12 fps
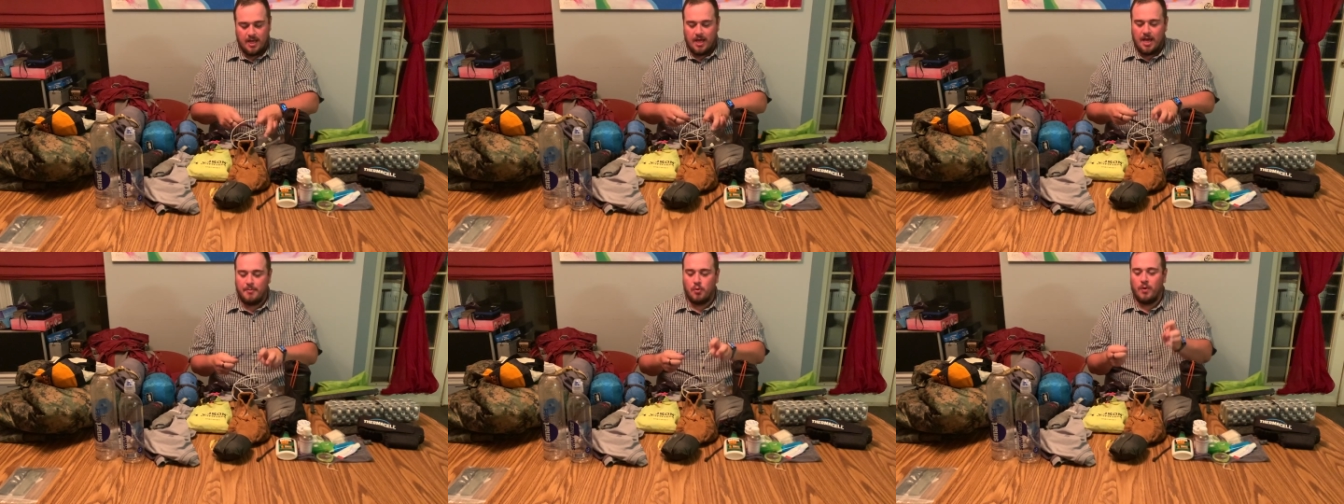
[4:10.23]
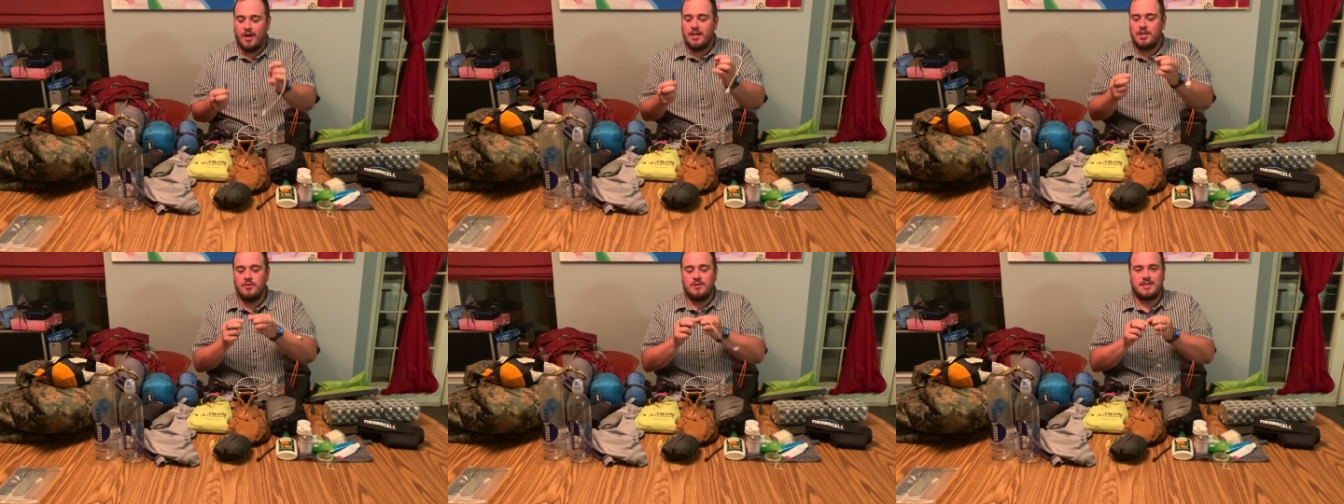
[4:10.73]
And what I
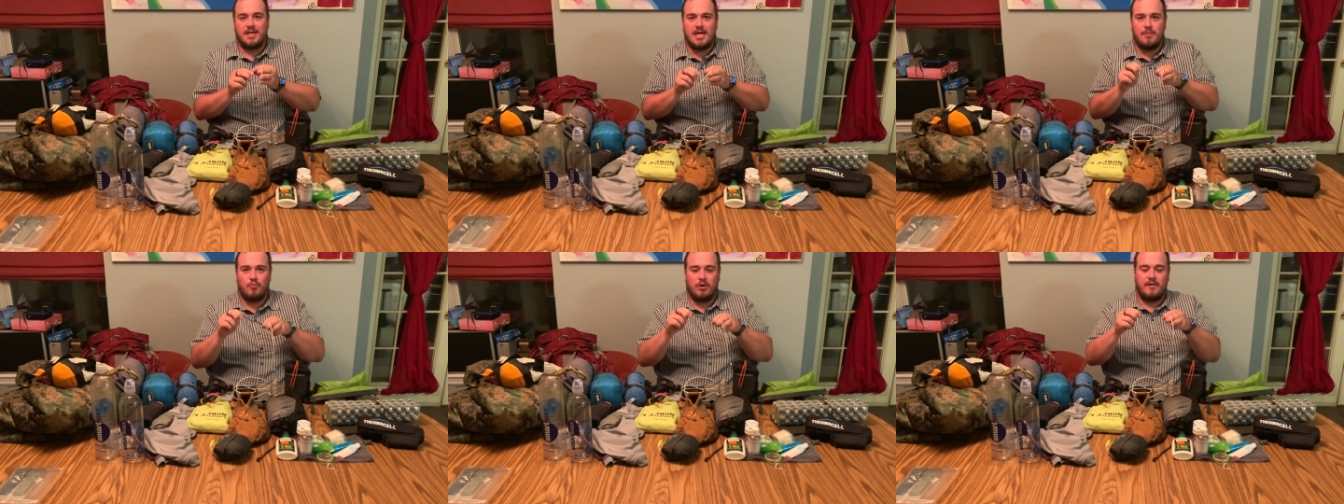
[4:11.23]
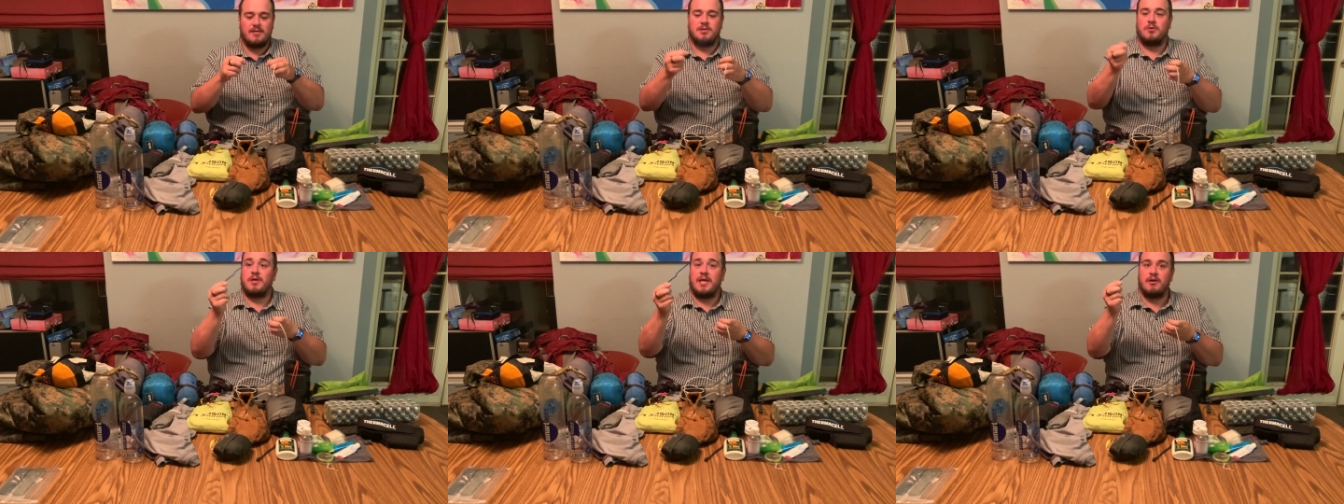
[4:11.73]
do is I keep one of these
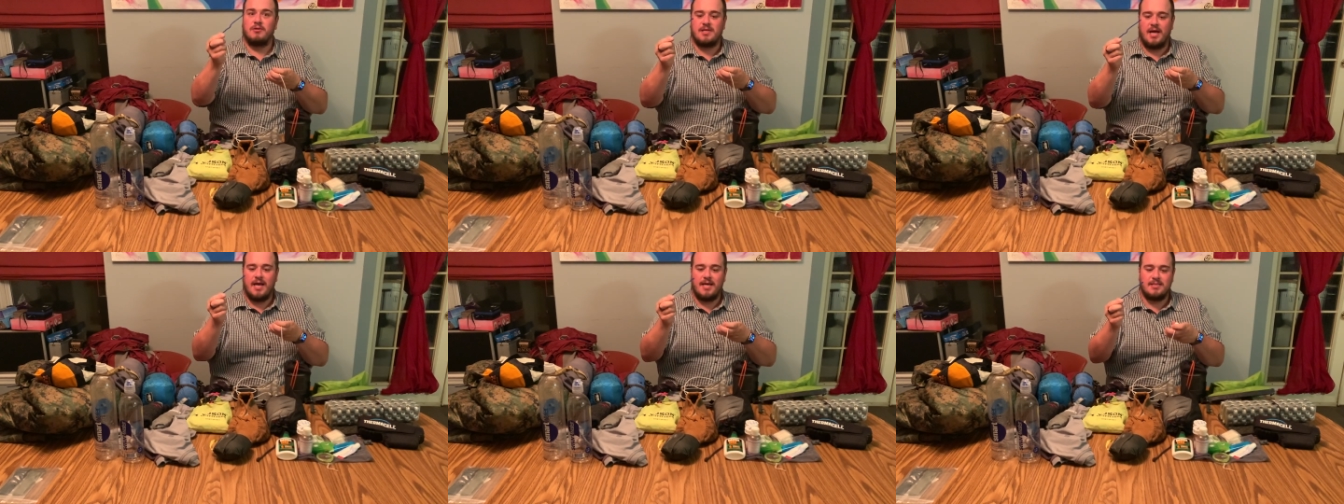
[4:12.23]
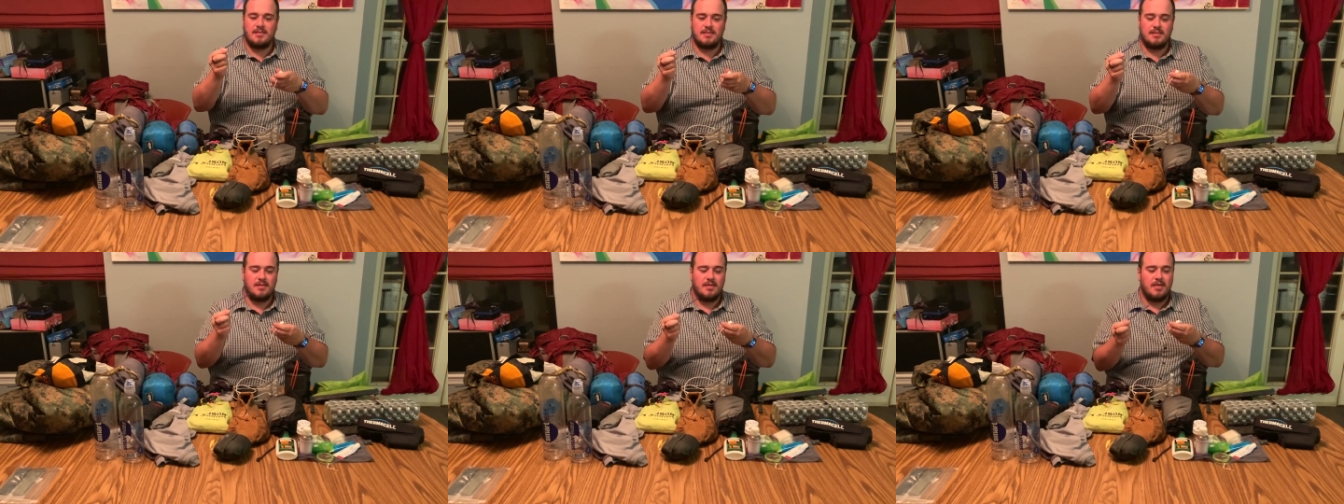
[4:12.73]
little gear
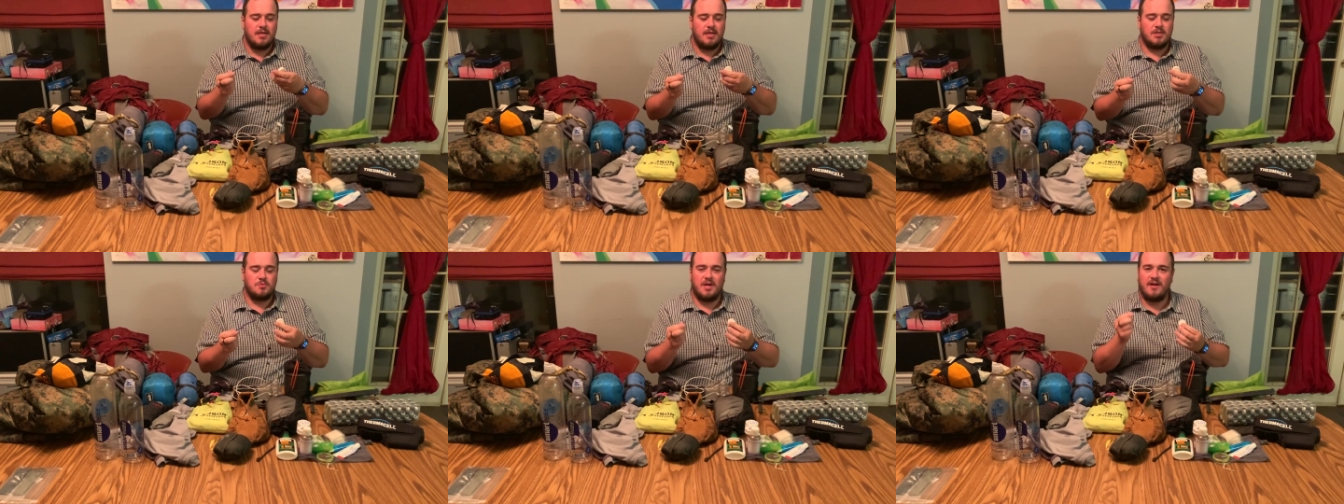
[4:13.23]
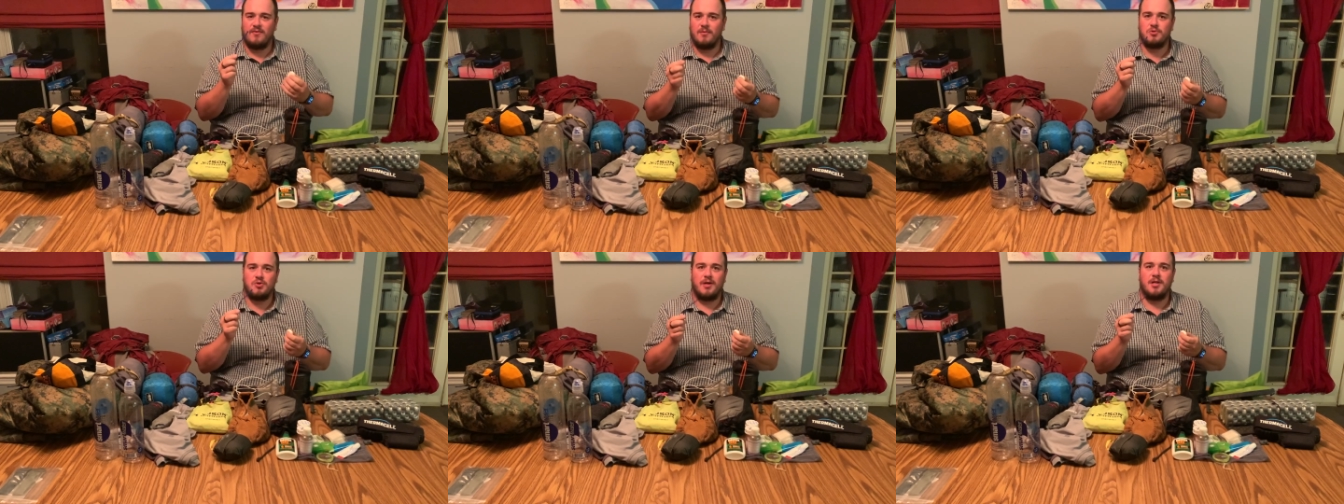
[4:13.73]
ties, because whenever I'm
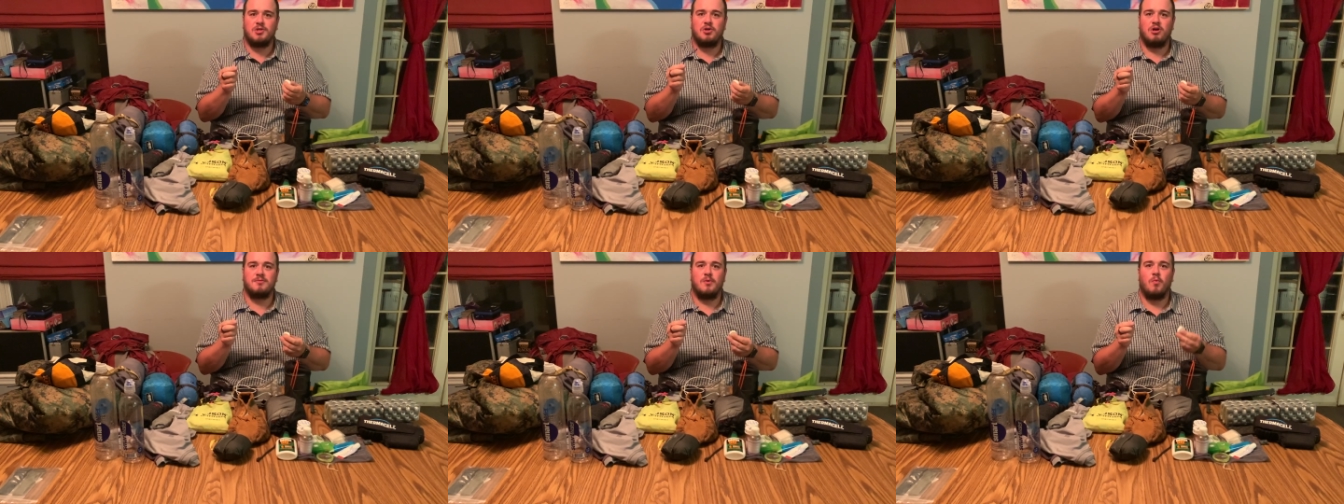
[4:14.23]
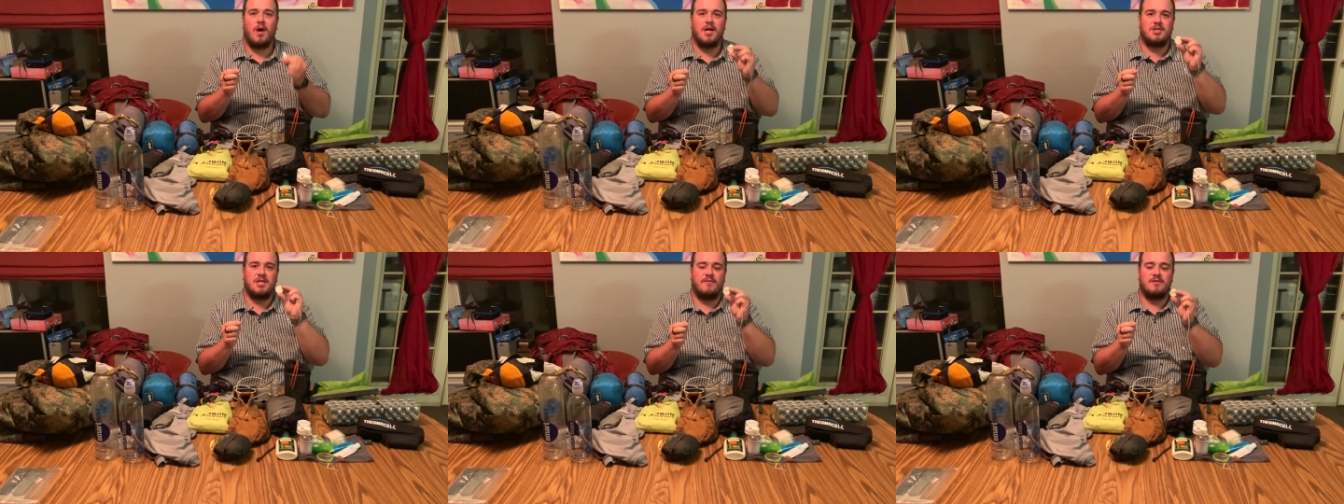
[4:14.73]
trying to charge my watch,
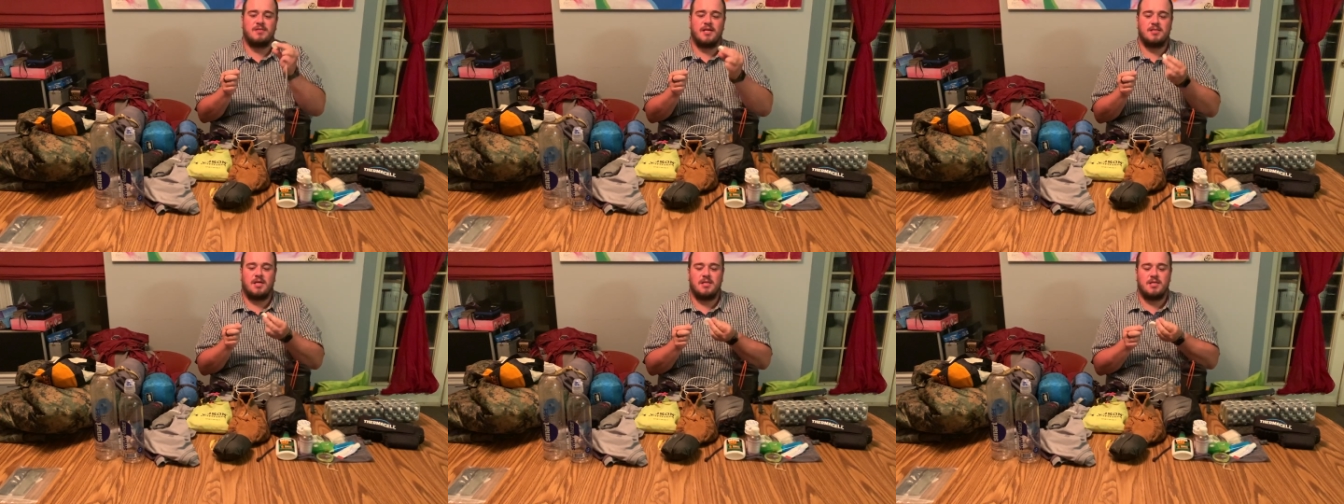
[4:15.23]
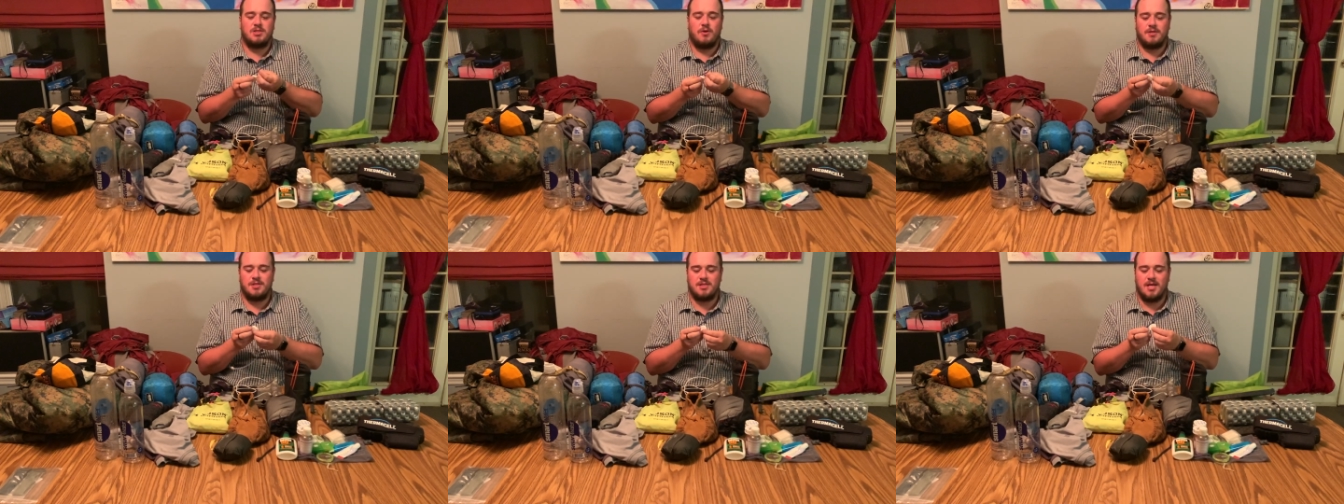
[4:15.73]
it never stays on this. So I
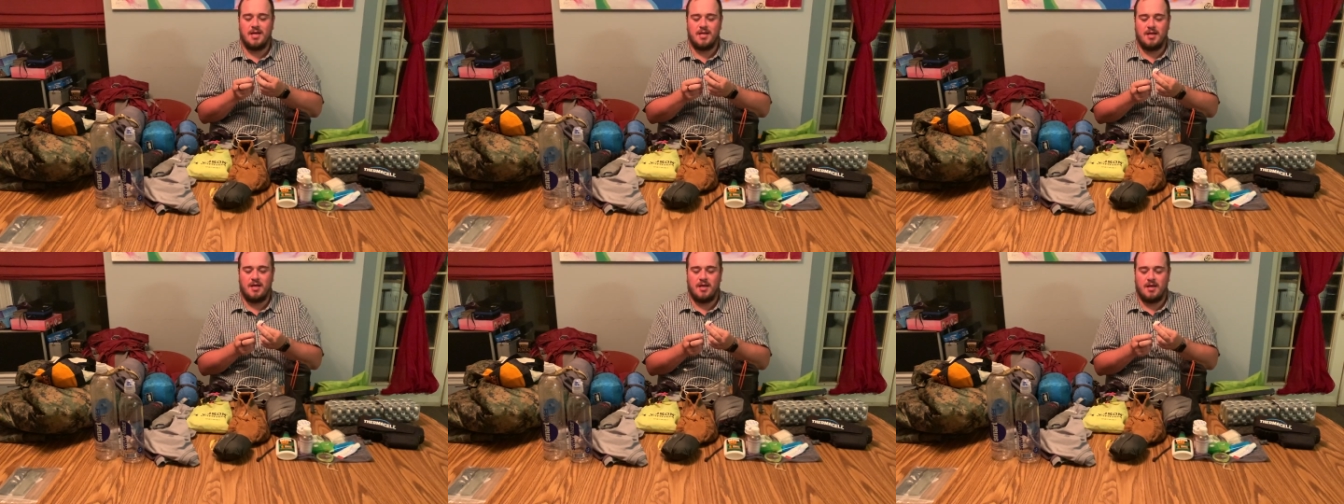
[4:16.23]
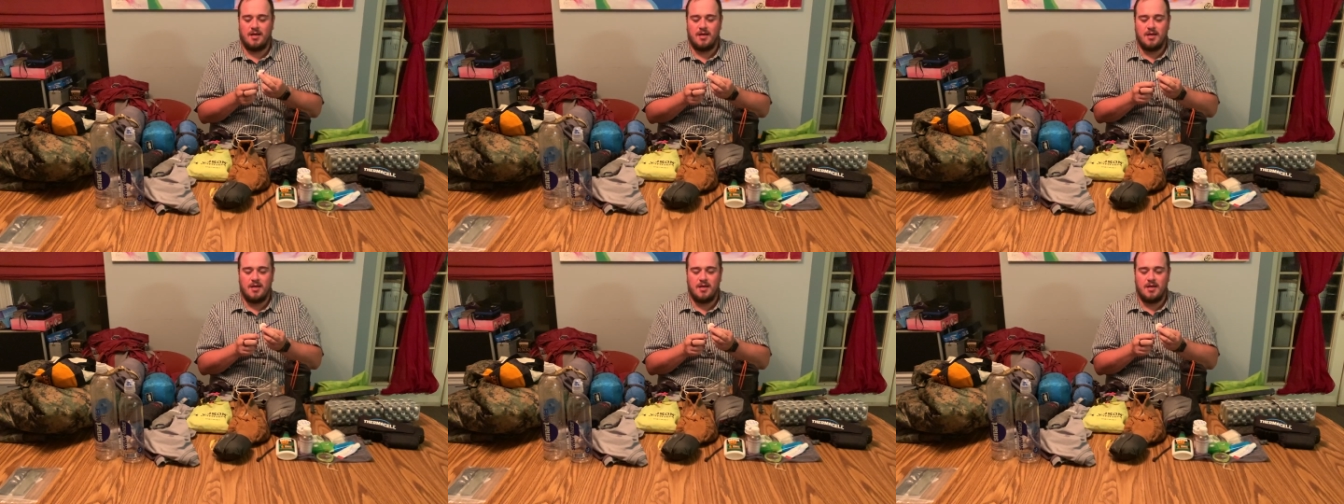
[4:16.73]
just kind of